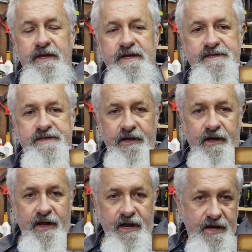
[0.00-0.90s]
is the
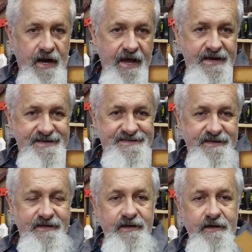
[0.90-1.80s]

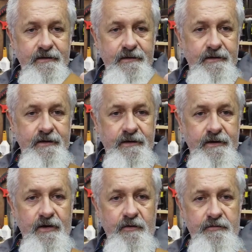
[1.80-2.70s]
laser
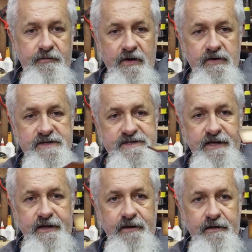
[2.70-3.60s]

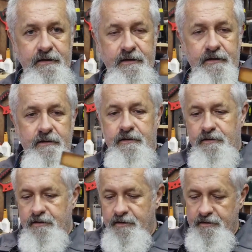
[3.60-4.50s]
focusing,
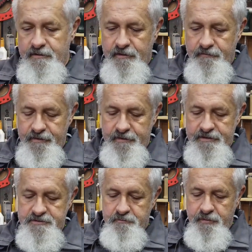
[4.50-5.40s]
I think
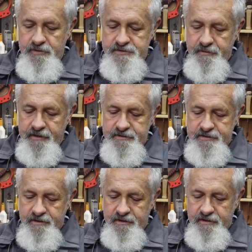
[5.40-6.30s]
that's perspex,